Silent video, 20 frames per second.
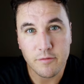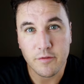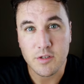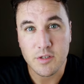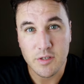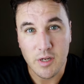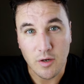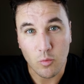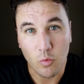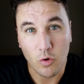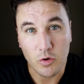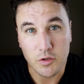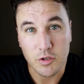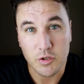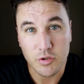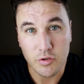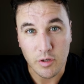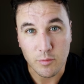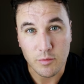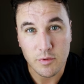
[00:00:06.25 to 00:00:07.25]
for stillwater
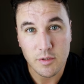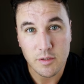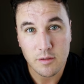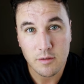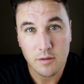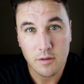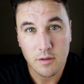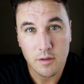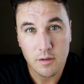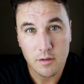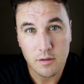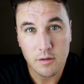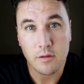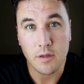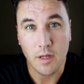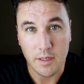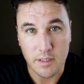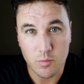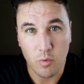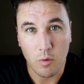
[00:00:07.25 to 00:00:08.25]
trout?
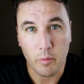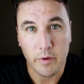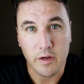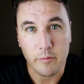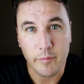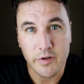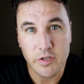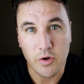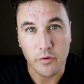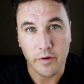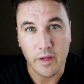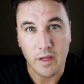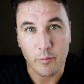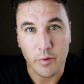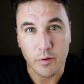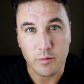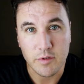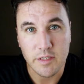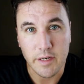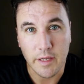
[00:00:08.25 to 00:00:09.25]
That's what we're going to be talking
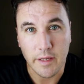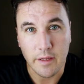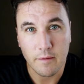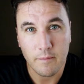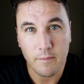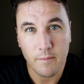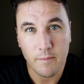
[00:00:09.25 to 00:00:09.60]
about today.